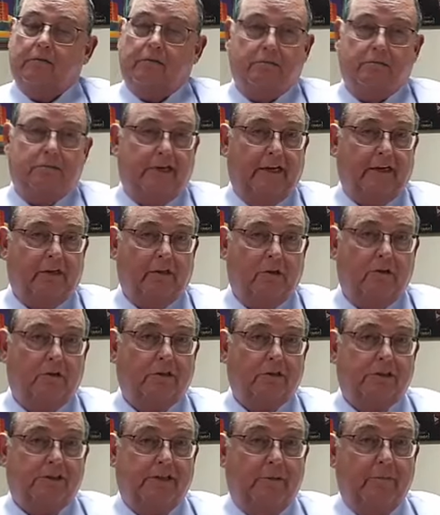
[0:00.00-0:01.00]
Take a look,
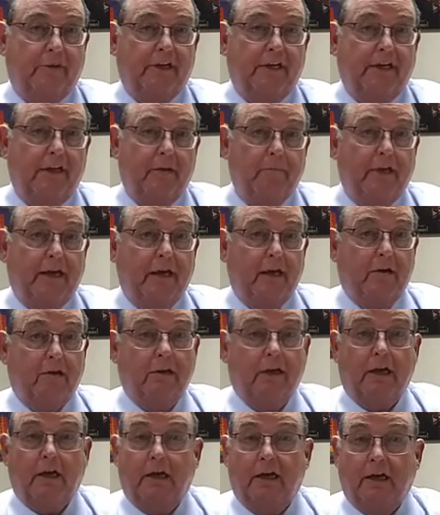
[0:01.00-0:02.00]
send me an email,
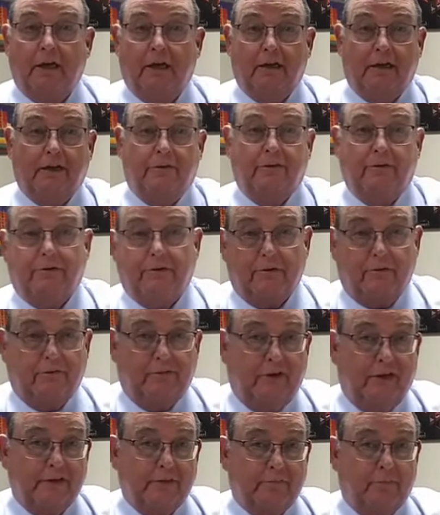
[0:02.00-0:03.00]
either through
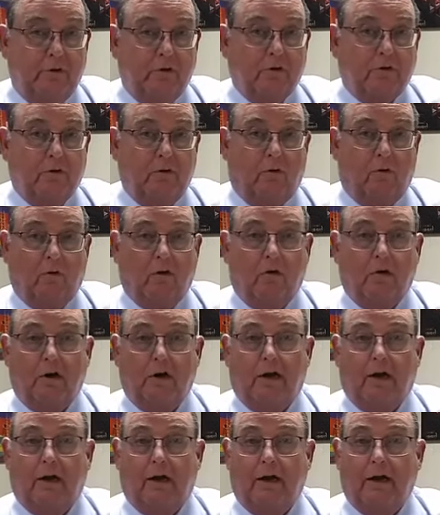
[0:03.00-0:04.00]
Facebook or
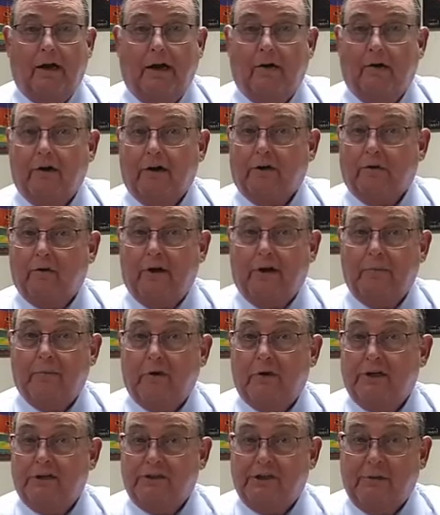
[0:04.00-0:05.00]

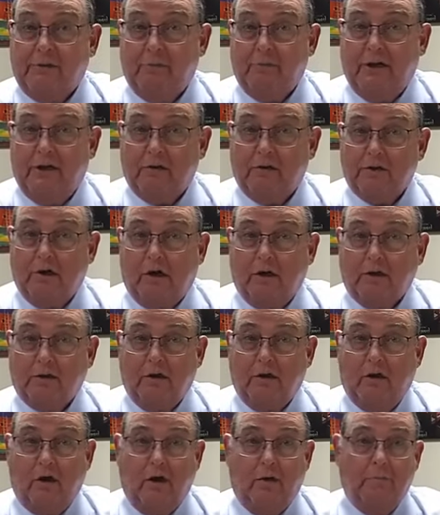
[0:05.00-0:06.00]

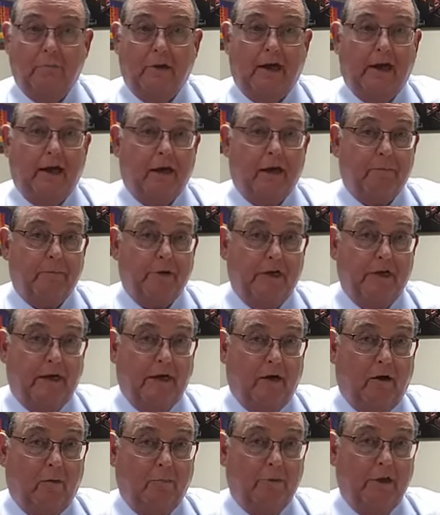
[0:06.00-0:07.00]
ariccramer@gmail.com. Happy to
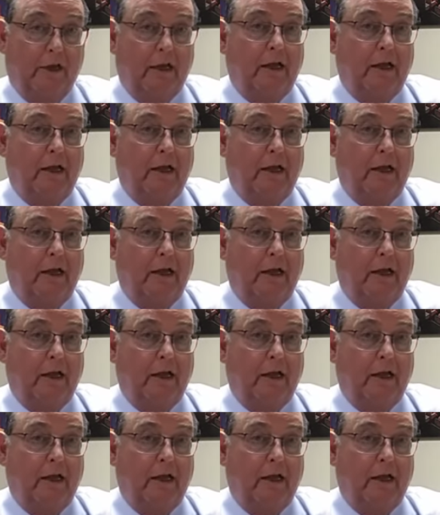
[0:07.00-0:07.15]
help.